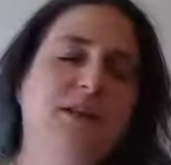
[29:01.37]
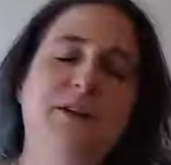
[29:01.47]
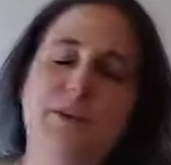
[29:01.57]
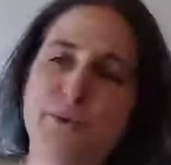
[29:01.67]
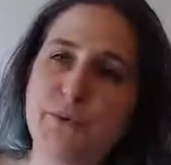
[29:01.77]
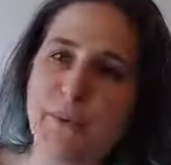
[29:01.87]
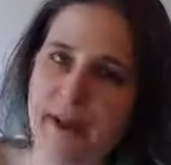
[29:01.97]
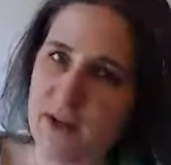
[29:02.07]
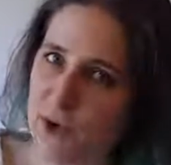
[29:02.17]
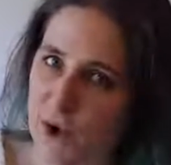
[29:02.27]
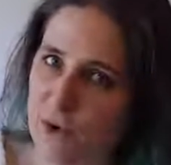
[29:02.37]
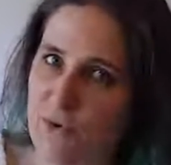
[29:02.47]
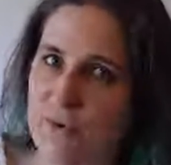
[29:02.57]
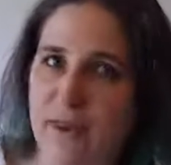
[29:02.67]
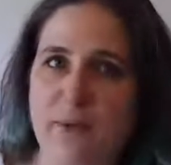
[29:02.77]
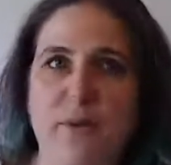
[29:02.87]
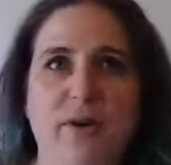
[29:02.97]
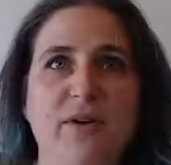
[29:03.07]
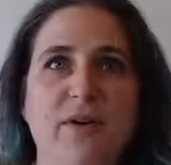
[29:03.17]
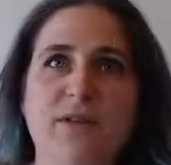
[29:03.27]
you may know that
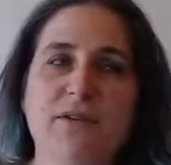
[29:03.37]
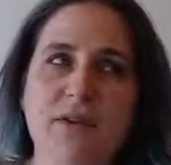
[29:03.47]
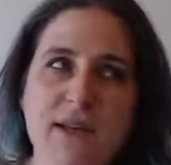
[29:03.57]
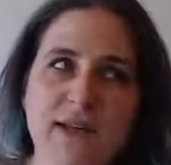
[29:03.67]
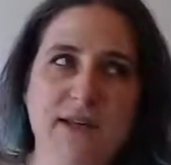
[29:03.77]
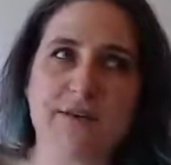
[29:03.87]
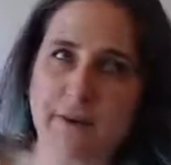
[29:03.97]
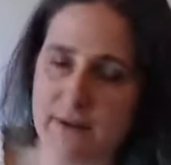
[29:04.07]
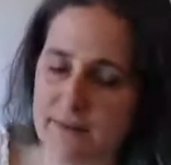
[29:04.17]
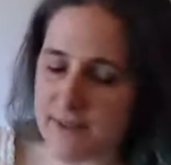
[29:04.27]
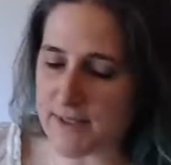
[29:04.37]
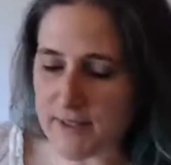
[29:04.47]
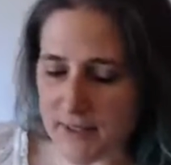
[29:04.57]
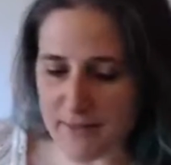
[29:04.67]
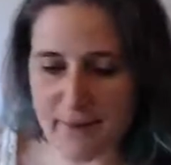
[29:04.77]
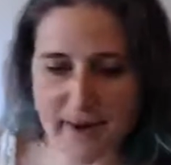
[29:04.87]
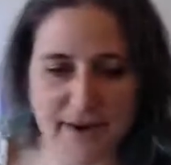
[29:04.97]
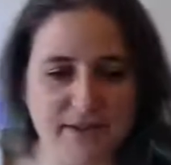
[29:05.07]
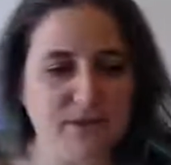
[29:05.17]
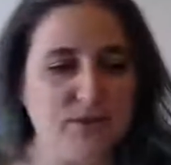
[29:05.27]
we're a little geeky around here in my
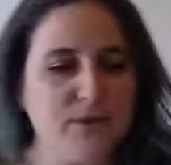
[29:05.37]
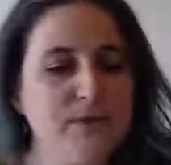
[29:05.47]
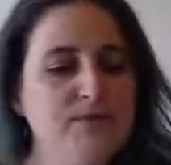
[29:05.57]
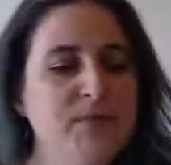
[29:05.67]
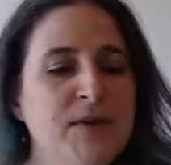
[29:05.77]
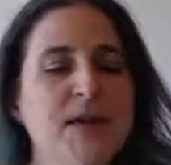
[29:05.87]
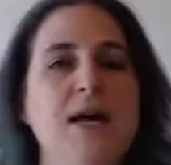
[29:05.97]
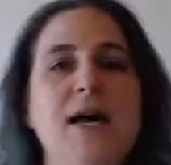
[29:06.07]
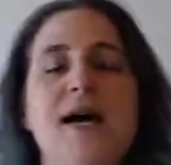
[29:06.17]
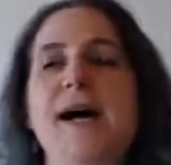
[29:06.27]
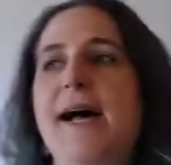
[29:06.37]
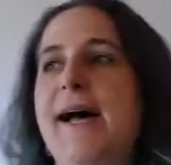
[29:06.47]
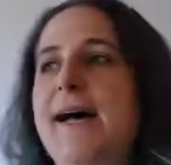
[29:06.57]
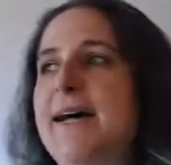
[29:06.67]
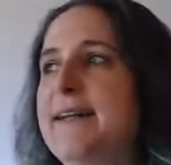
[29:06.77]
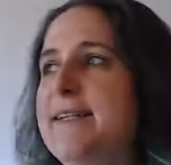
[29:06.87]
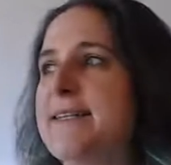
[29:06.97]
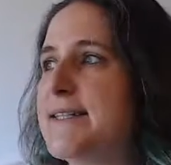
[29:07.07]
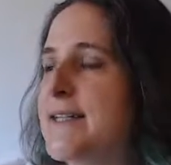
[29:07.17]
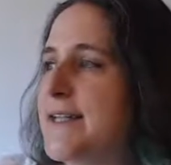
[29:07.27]
household.
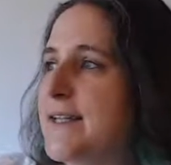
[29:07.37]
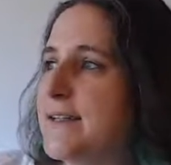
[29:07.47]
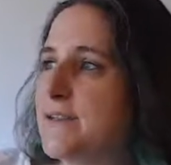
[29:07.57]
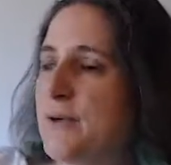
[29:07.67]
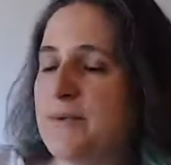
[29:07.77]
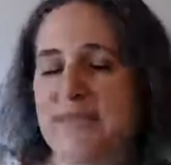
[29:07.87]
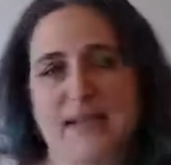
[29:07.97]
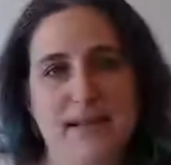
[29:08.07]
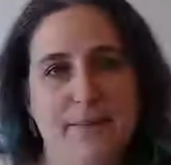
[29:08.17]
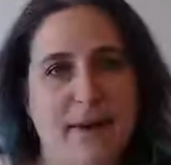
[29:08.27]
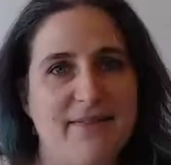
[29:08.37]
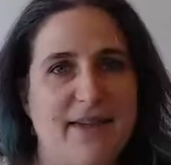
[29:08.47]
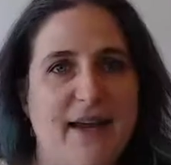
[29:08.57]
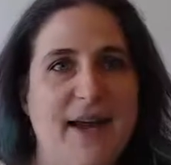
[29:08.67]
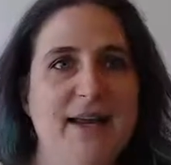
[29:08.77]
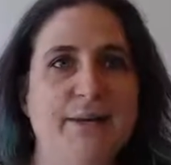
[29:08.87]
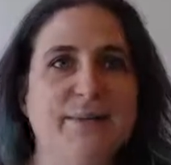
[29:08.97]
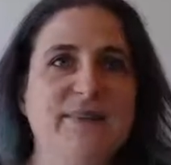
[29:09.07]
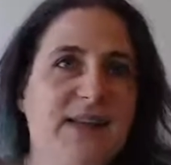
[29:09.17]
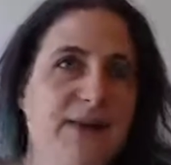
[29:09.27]
And So I was thinking about that, and I
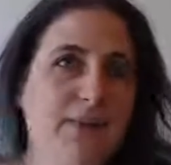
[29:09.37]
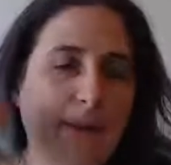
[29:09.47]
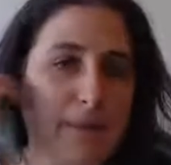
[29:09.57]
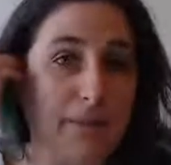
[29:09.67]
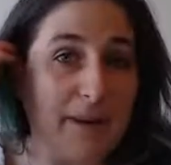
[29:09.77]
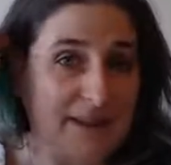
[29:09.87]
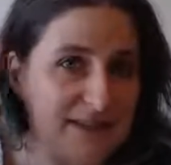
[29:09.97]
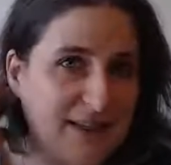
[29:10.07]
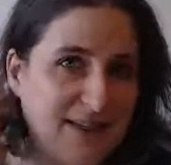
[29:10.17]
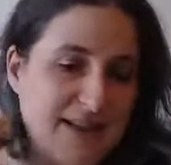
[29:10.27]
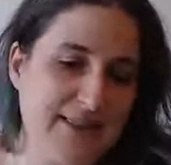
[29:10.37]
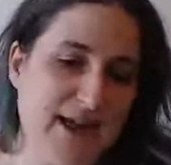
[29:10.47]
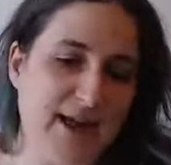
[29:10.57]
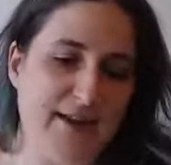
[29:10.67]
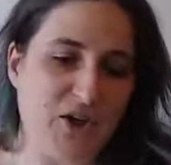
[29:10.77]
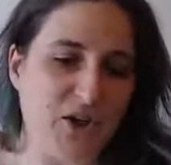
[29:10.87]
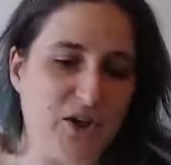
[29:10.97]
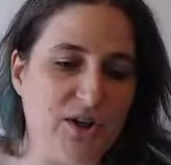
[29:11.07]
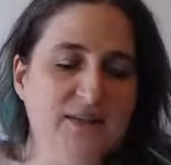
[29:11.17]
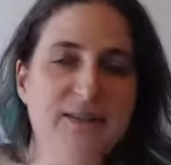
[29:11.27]
was thinking about the blessing that
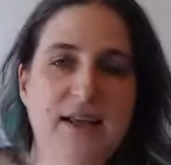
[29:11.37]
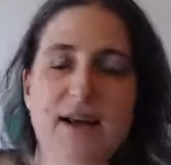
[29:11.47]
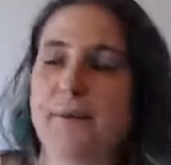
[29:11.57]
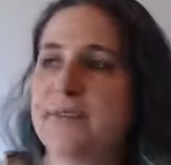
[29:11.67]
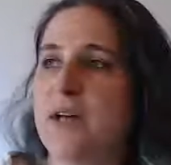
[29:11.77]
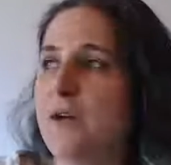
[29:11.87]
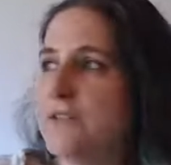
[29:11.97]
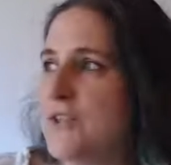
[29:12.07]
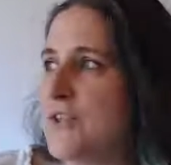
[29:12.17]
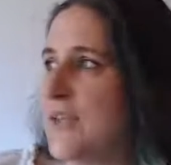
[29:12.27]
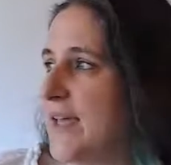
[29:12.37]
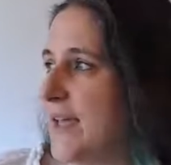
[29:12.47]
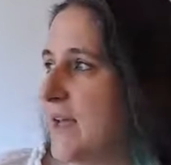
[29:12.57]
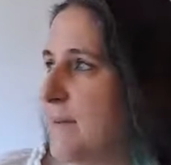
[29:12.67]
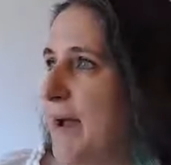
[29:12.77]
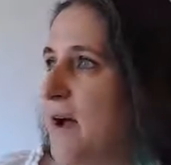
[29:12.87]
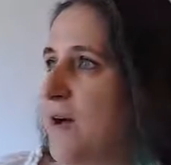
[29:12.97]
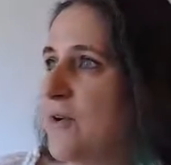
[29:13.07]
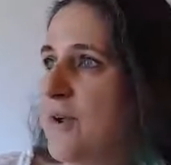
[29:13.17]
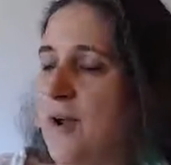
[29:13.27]
incurs, and I was also thinking
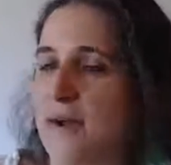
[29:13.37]
about